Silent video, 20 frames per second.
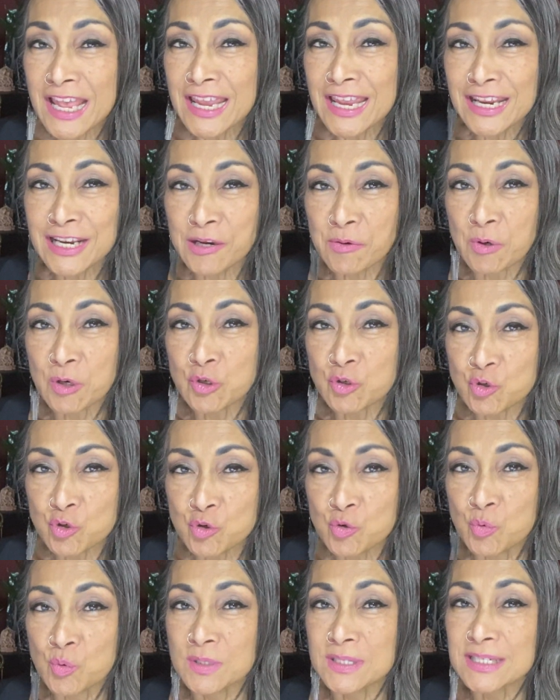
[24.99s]
in our
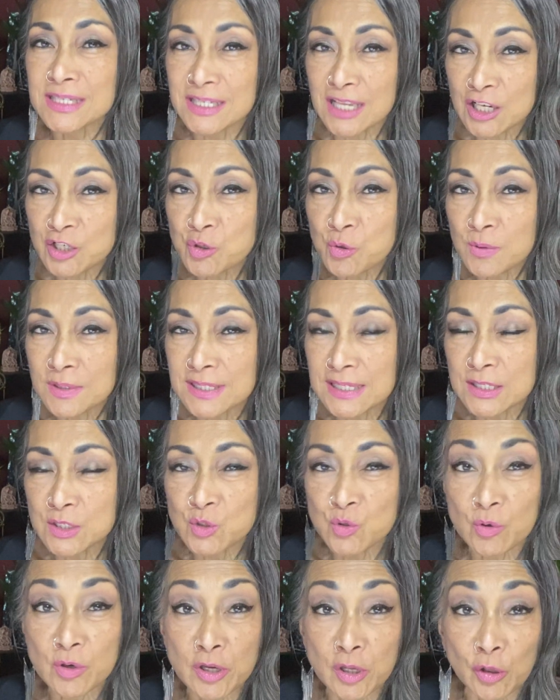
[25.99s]
true sensual
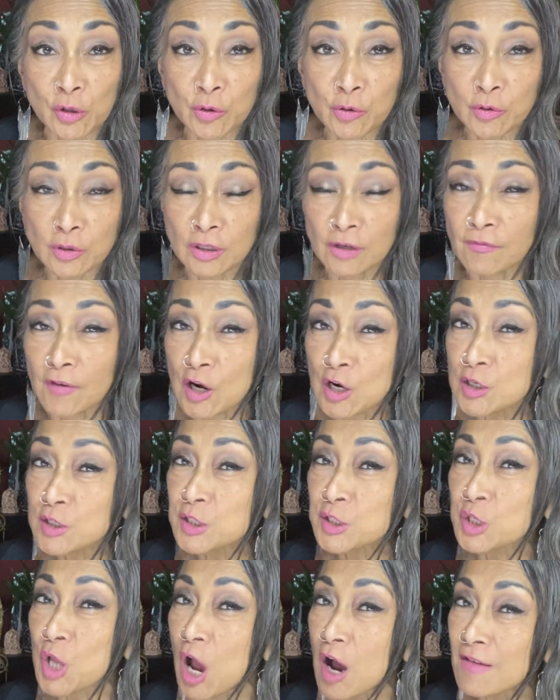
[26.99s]
sensorial
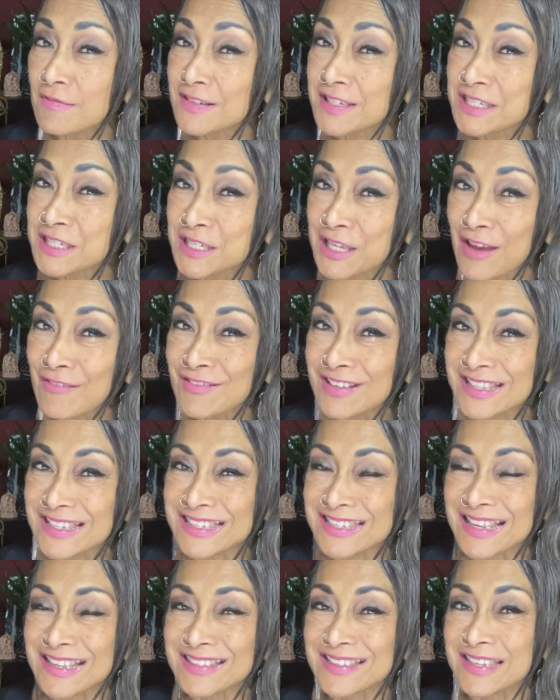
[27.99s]
universe of seven
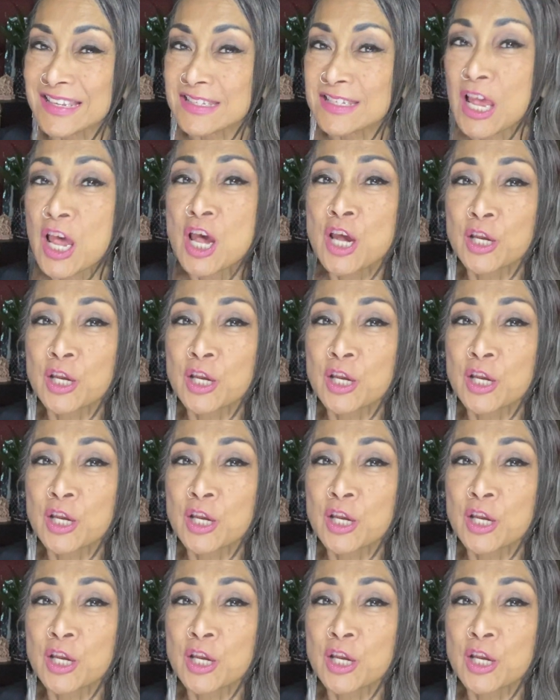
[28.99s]
senses,